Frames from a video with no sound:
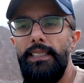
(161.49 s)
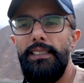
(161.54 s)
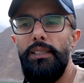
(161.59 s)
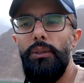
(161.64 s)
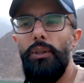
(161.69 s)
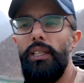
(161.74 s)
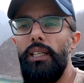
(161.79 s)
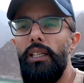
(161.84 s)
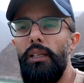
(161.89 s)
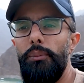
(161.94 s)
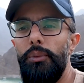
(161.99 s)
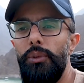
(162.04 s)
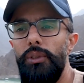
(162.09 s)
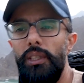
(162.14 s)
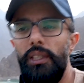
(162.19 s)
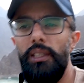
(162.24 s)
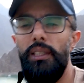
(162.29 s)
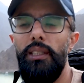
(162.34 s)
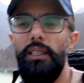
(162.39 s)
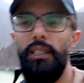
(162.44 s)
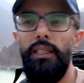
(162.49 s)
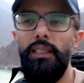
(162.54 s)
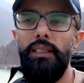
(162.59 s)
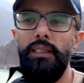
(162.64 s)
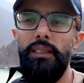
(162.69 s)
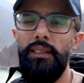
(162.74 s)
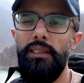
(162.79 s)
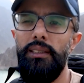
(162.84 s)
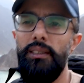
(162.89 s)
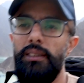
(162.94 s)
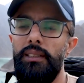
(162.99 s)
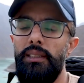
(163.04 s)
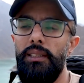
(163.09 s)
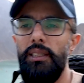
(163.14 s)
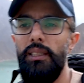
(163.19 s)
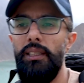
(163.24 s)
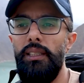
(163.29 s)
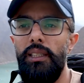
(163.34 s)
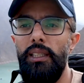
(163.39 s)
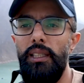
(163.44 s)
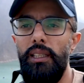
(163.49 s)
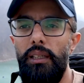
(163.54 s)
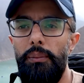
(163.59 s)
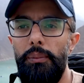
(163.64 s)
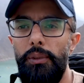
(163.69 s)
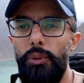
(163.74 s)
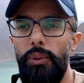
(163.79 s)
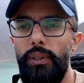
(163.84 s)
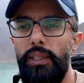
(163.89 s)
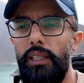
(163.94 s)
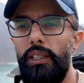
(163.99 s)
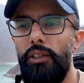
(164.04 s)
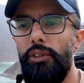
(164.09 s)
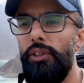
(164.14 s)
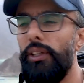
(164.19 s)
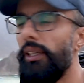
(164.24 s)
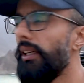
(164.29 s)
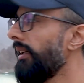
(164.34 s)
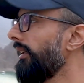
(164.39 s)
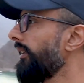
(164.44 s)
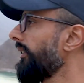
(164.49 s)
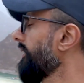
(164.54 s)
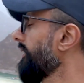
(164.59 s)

See what kind of mood and image we can create.